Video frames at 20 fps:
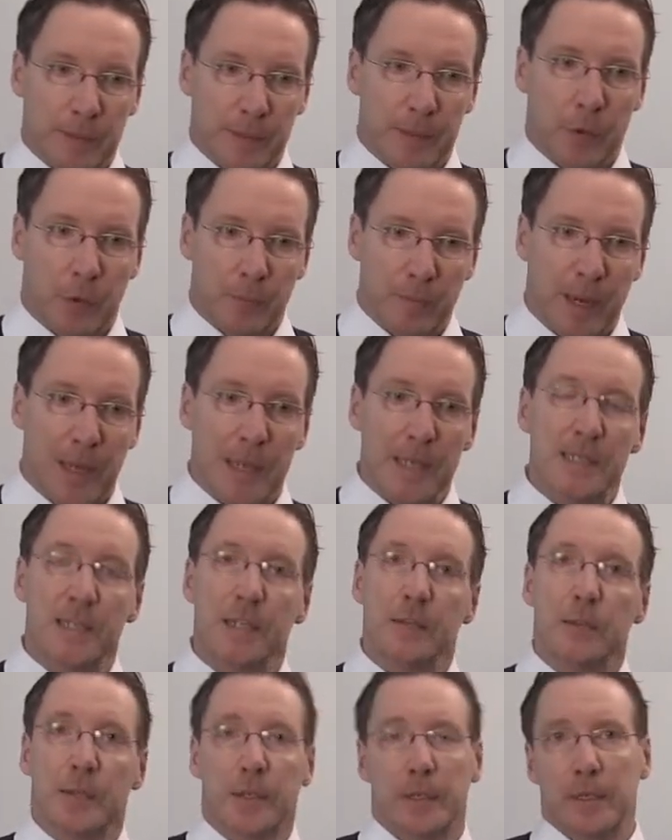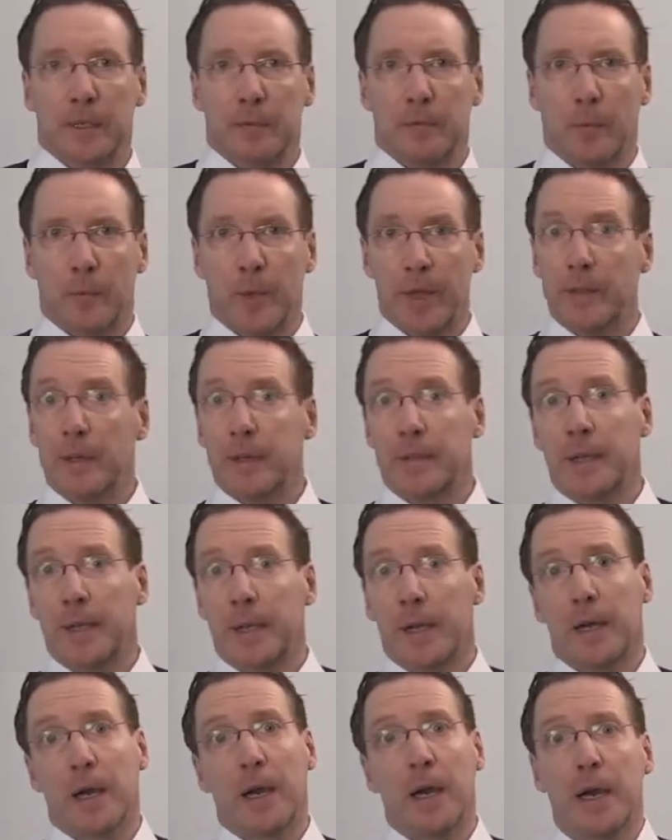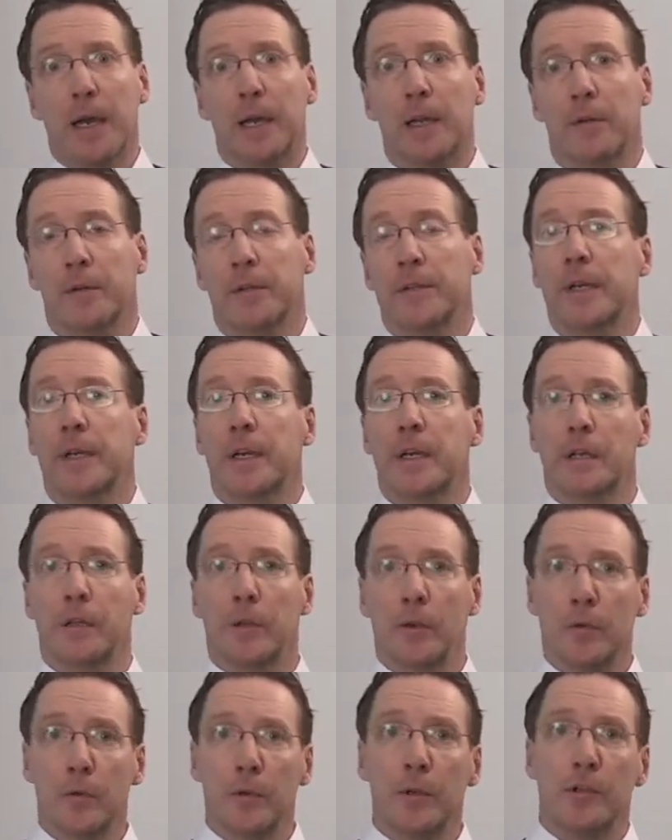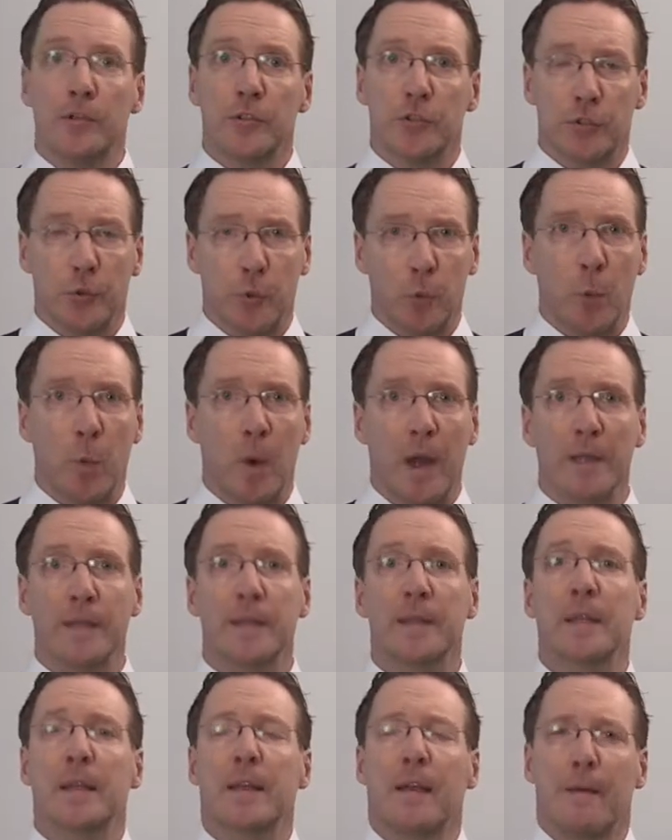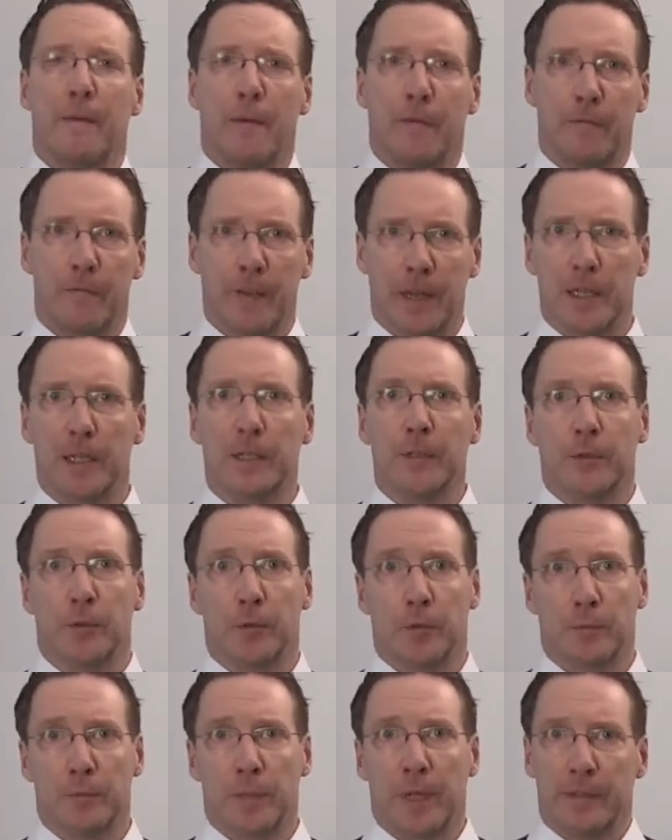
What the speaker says: combines it, whether they are high or they are low, to one value.